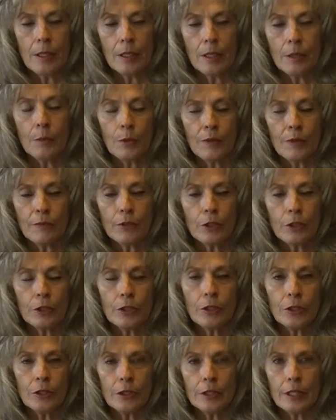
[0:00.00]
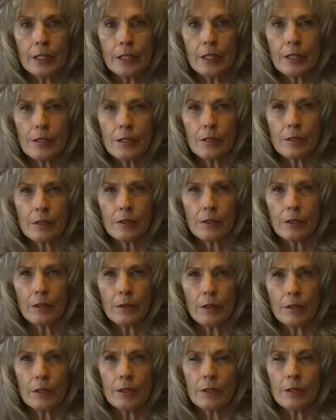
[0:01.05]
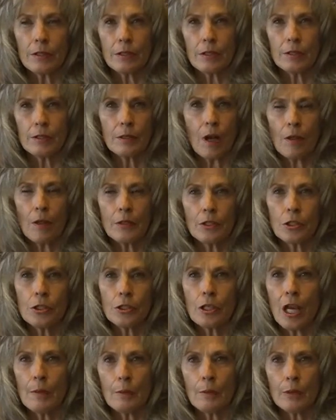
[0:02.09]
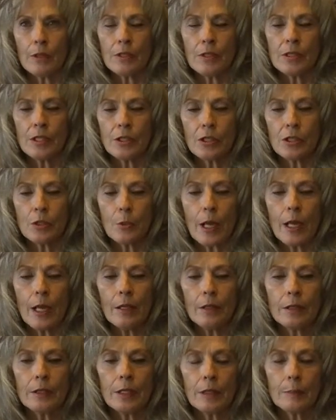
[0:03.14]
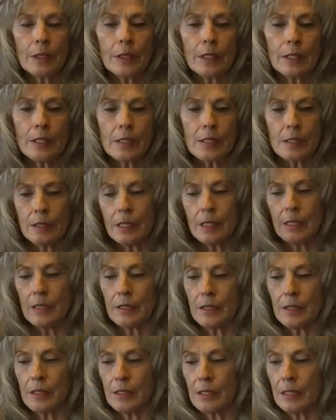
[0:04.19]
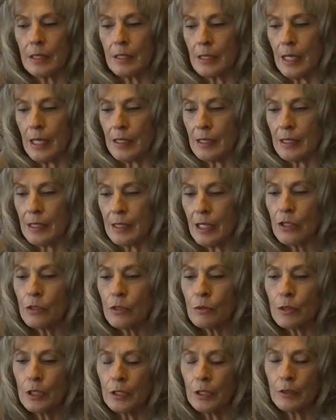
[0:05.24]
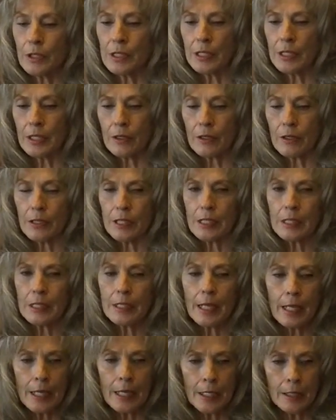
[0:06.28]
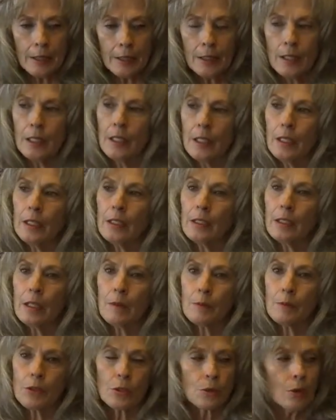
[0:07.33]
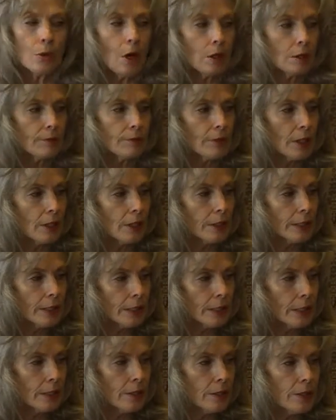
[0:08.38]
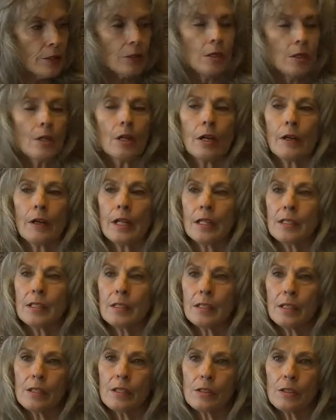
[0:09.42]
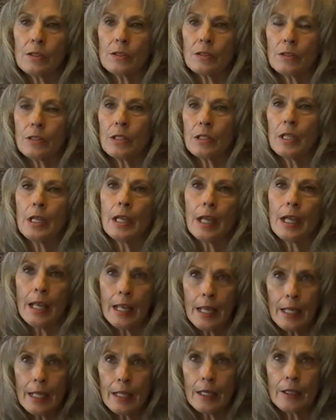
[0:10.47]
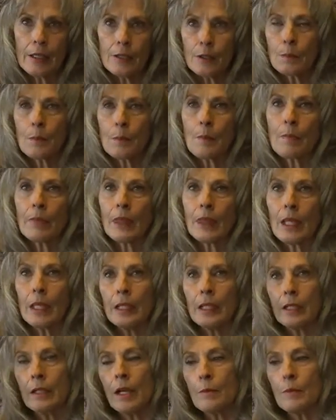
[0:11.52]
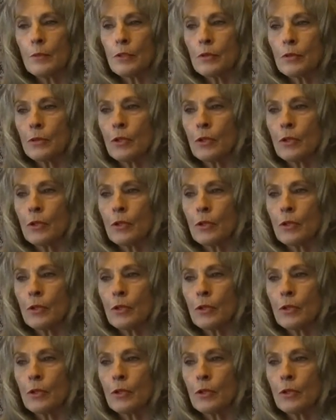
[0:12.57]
we've learned that it's you know that there's all this shame around sexuality but it's it's just it's ancestral it's in our dna it comes through all of our lineage our ancestors and it comes through